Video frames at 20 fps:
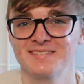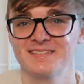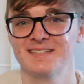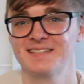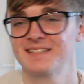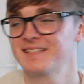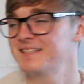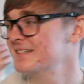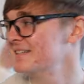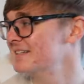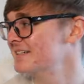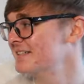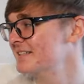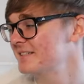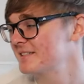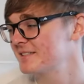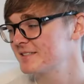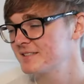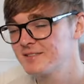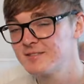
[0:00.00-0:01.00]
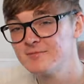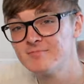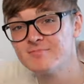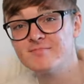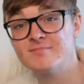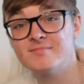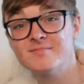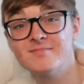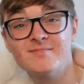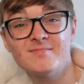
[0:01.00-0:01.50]

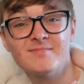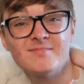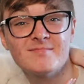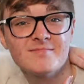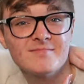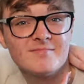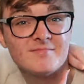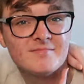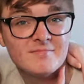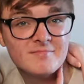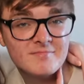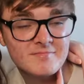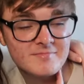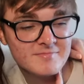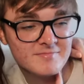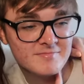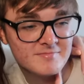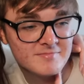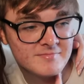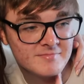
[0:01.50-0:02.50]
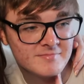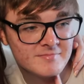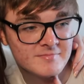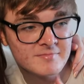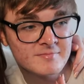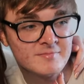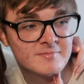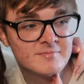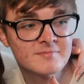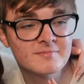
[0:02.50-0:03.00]

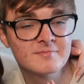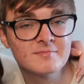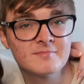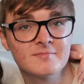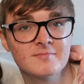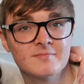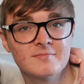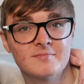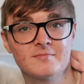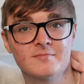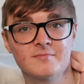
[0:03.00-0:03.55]
The person shown says nothing.